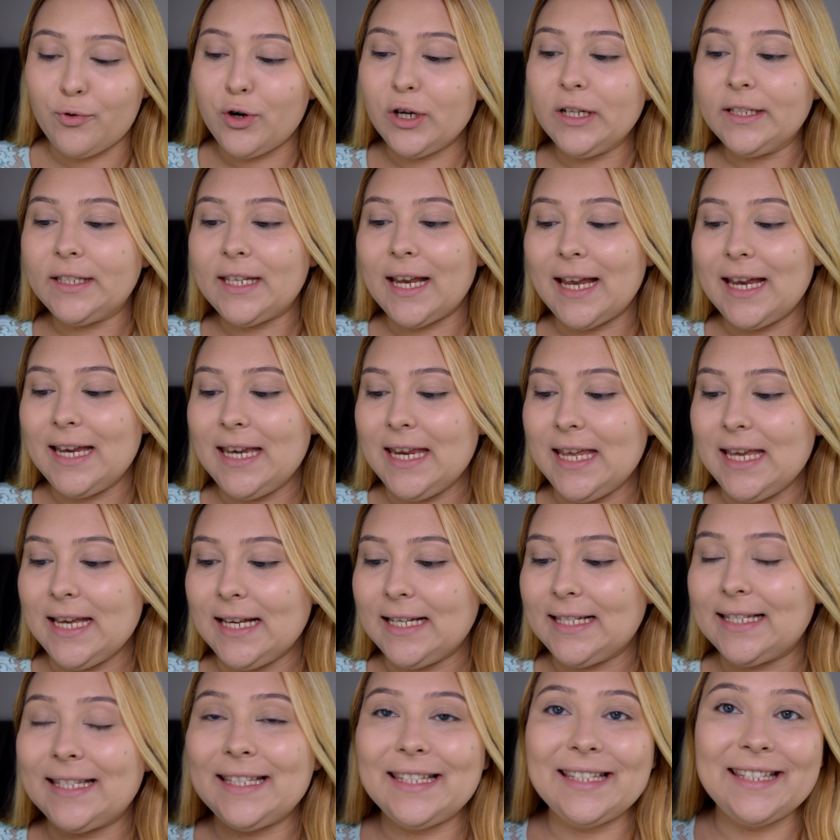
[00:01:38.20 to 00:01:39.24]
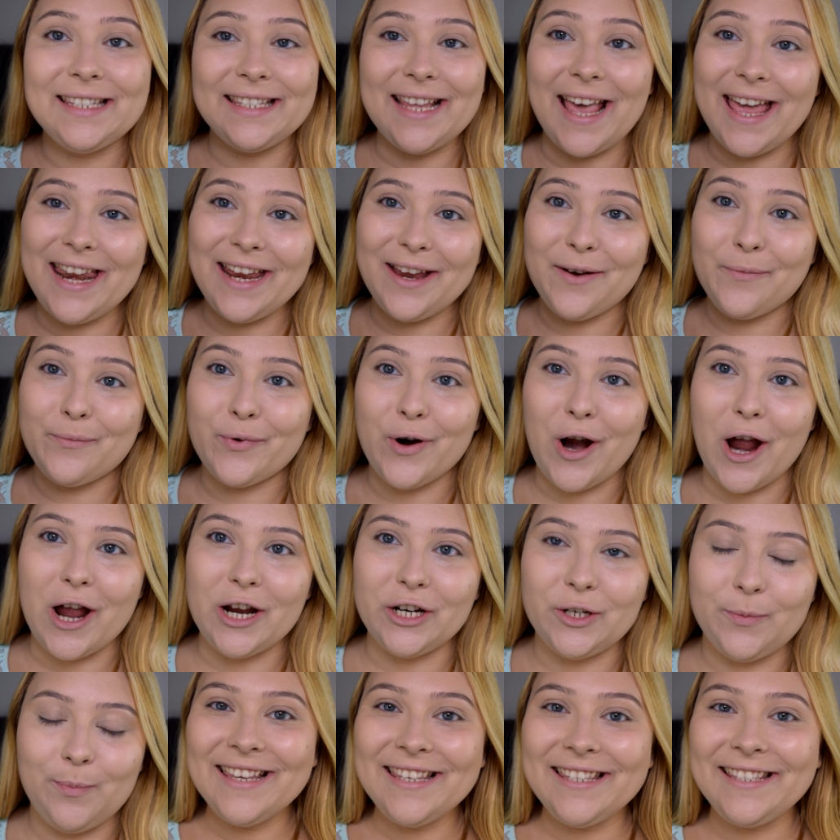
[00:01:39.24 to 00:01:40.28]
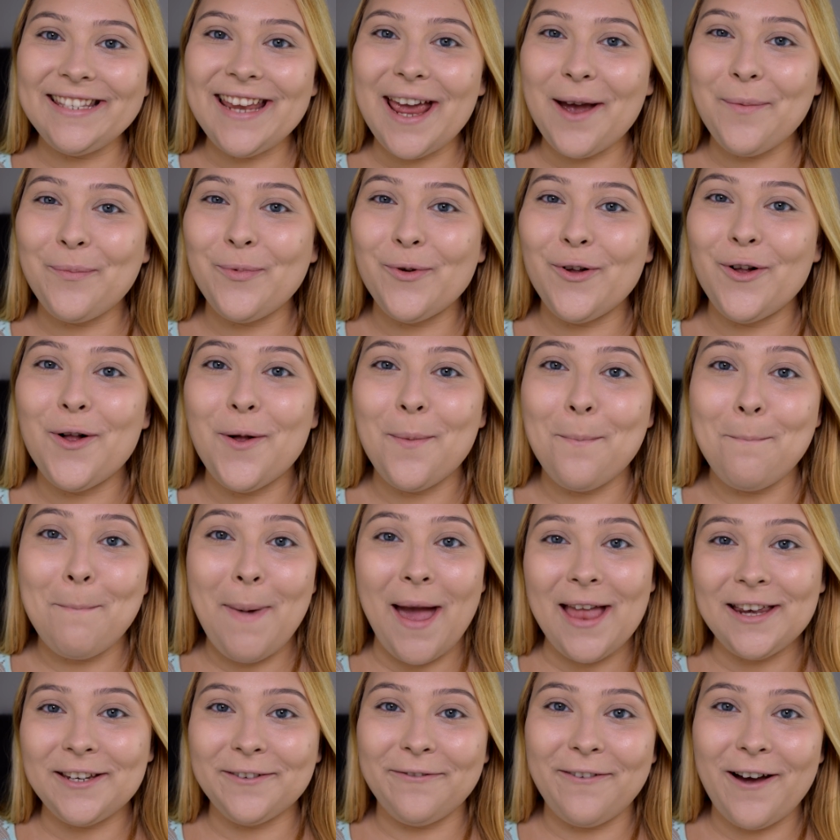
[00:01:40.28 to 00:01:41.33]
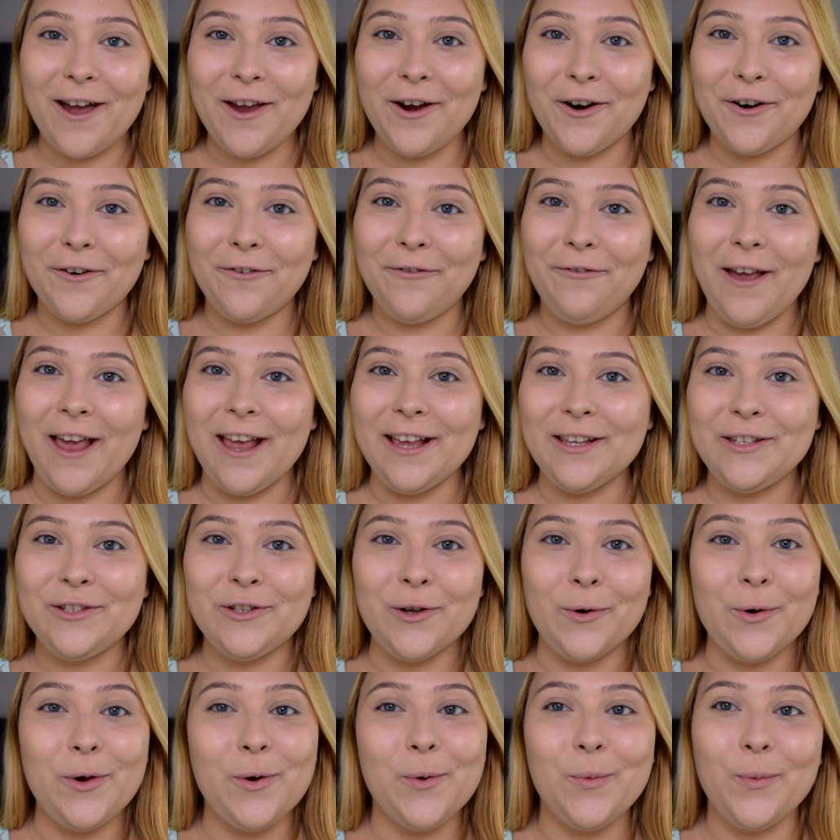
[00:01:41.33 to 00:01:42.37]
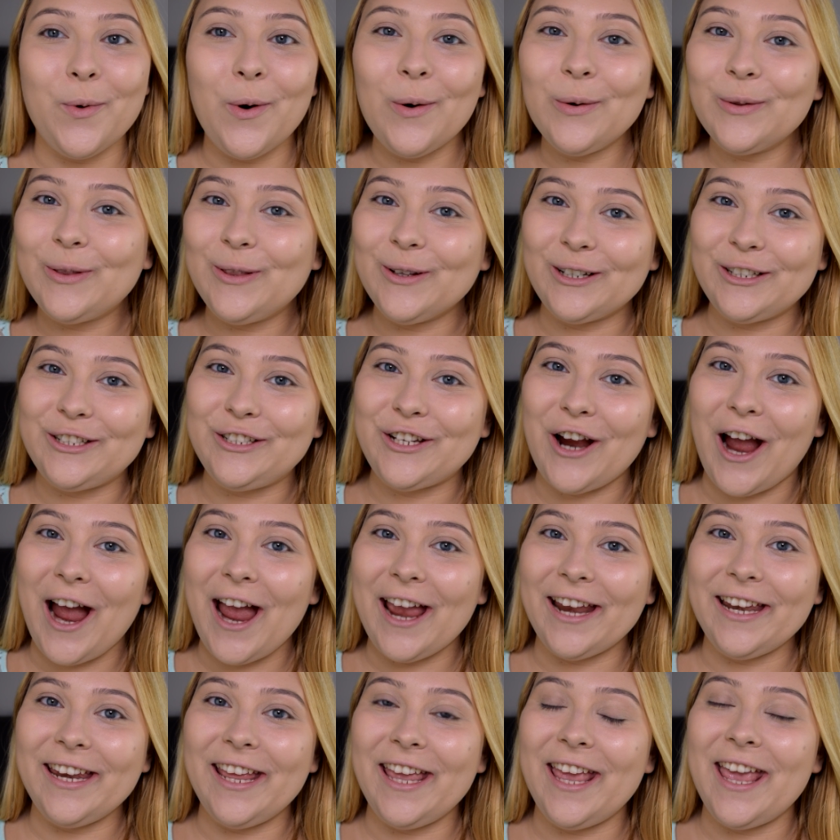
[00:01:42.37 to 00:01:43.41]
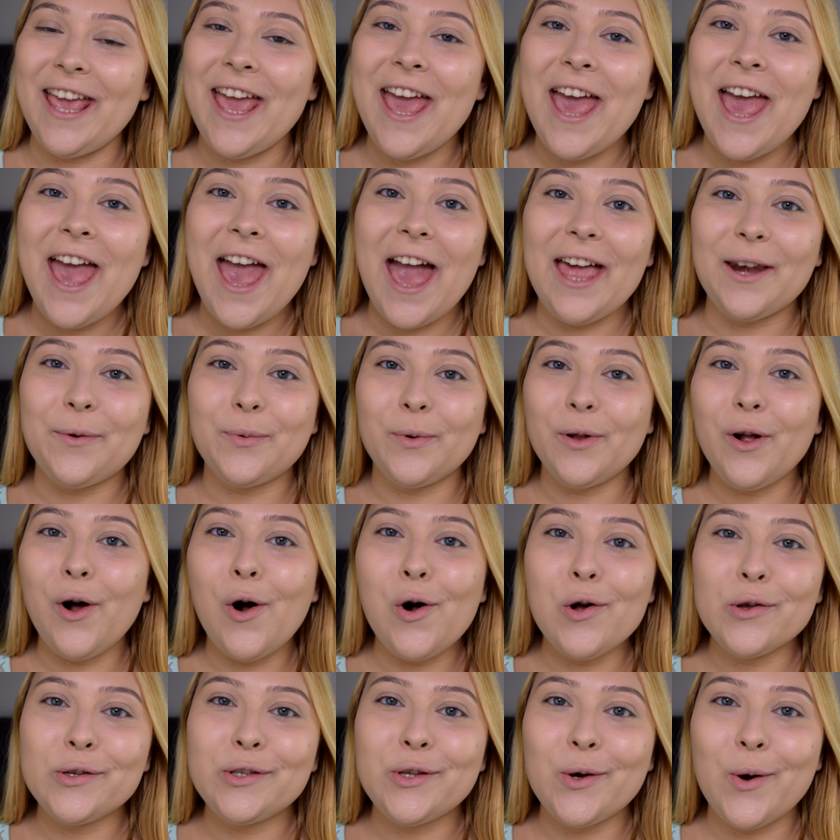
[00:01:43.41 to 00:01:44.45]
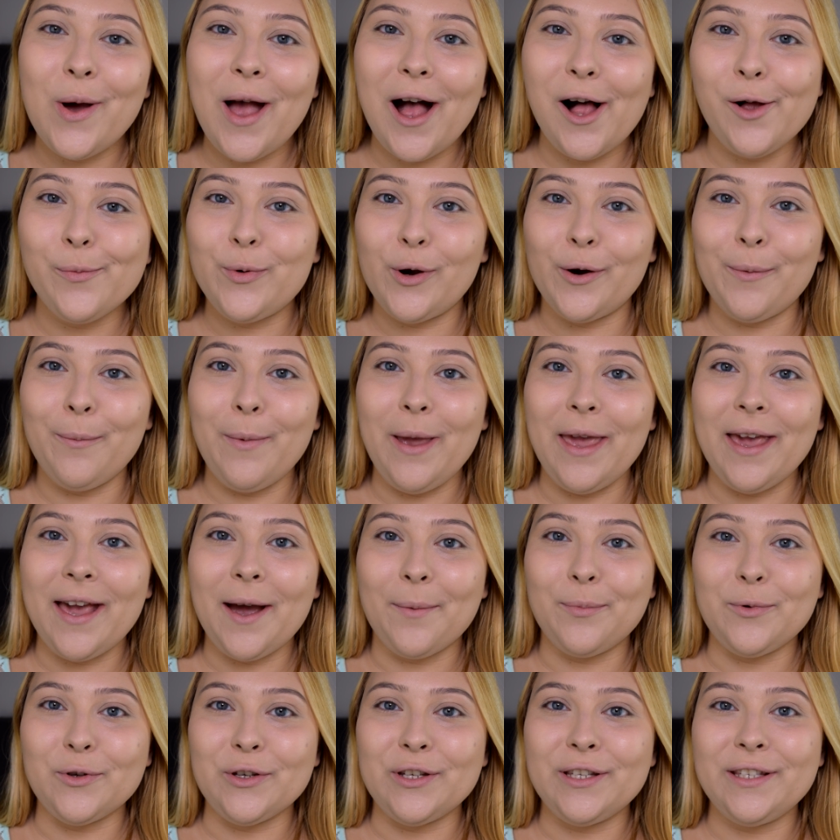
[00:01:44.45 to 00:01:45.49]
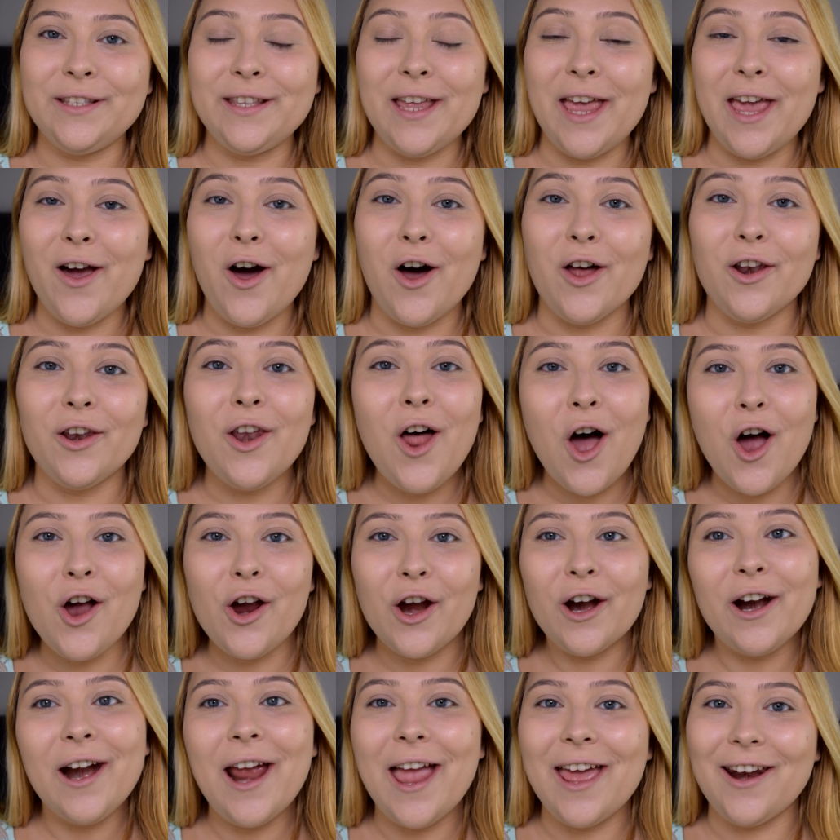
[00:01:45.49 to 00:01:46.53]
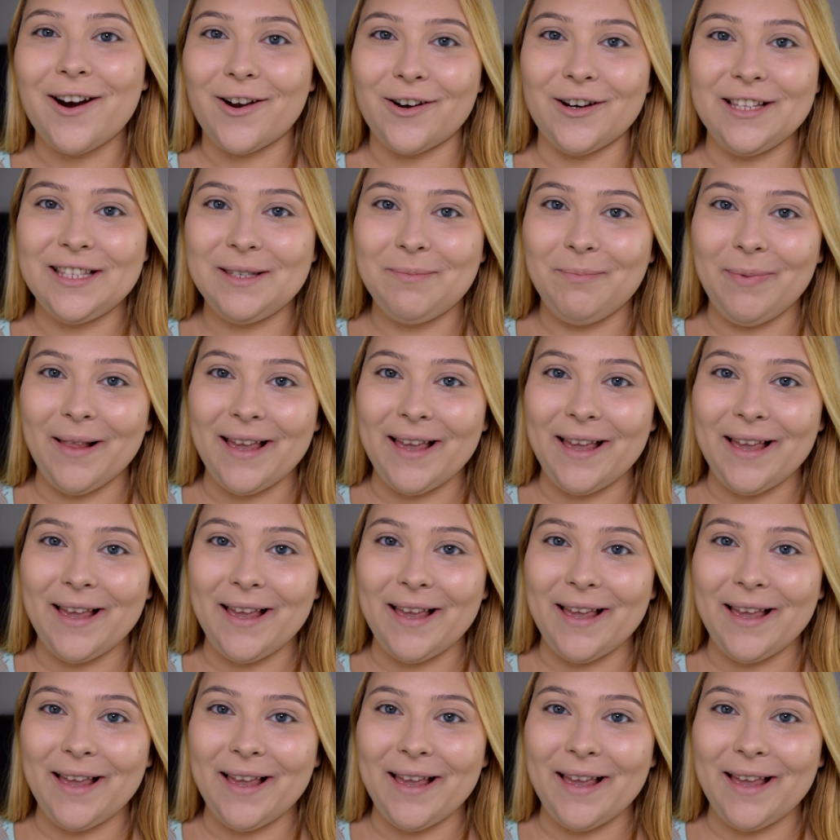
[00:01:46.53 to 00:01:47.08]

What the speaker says: Real Techniques setting brush. This step will mattify your face so you won't look shiny and will also help your makeup to stay on longer and on its